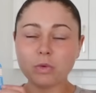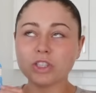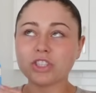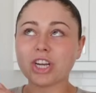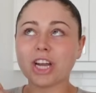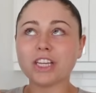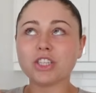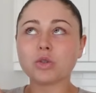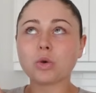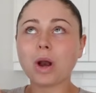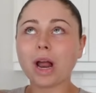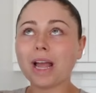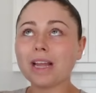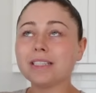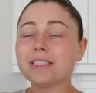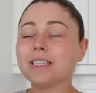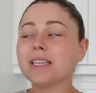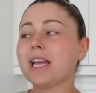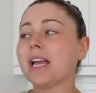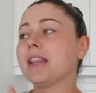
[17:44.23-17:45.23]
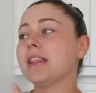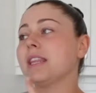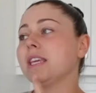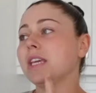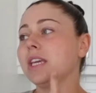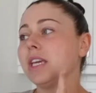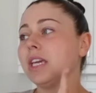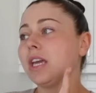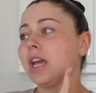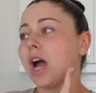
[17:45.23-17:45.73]
which I tried to get
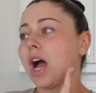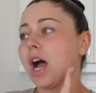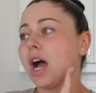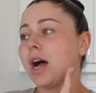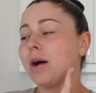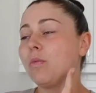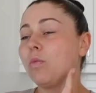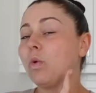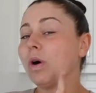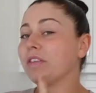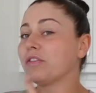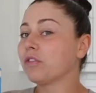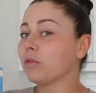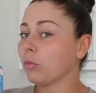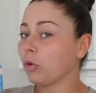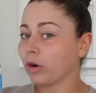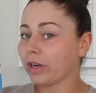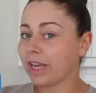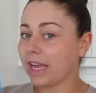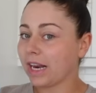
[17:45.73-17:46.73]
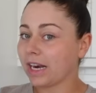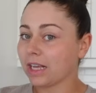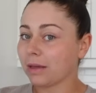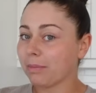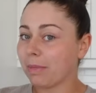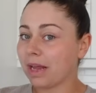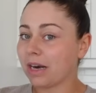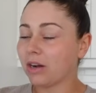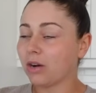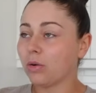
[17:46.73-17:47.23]
the um, one from Organic
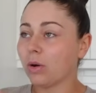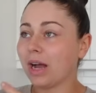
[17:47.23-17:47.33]
Meadow.